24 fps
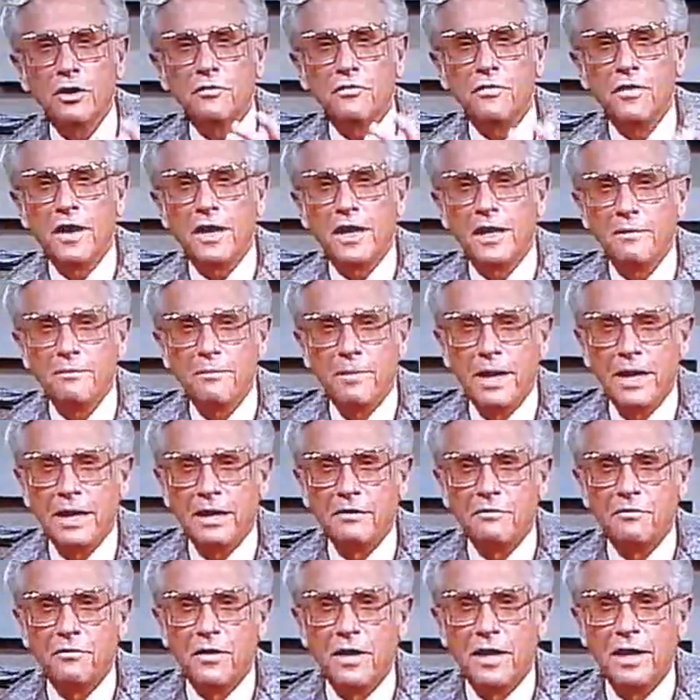going to come
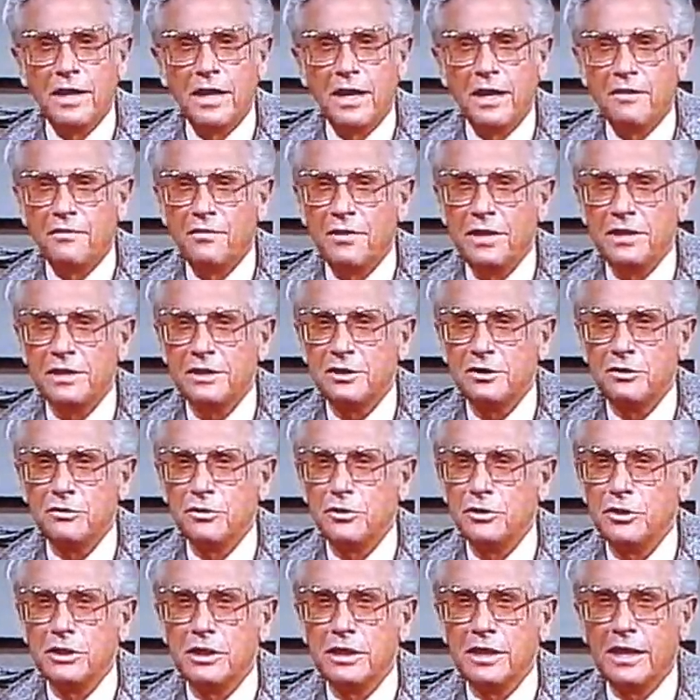back and find out if these two
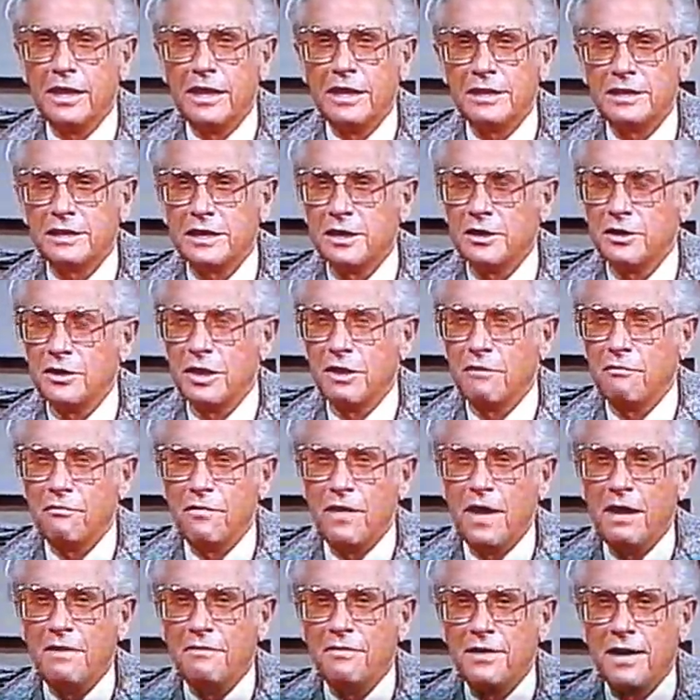good ladies can get
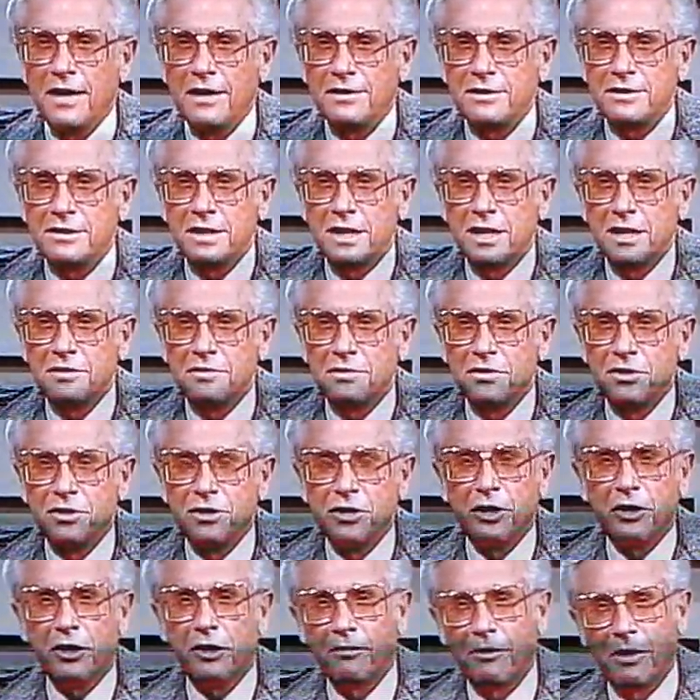$5,000 to the
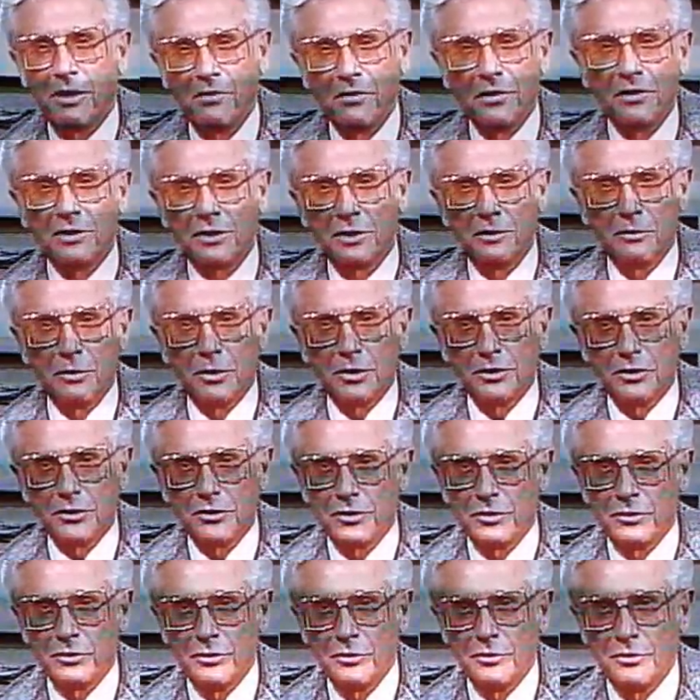charity right at this
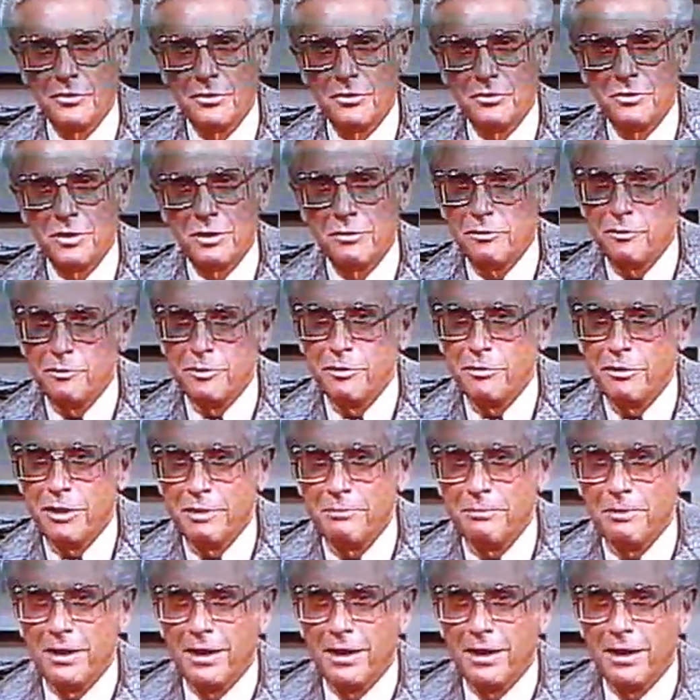commercial. So don't go away. We'll be right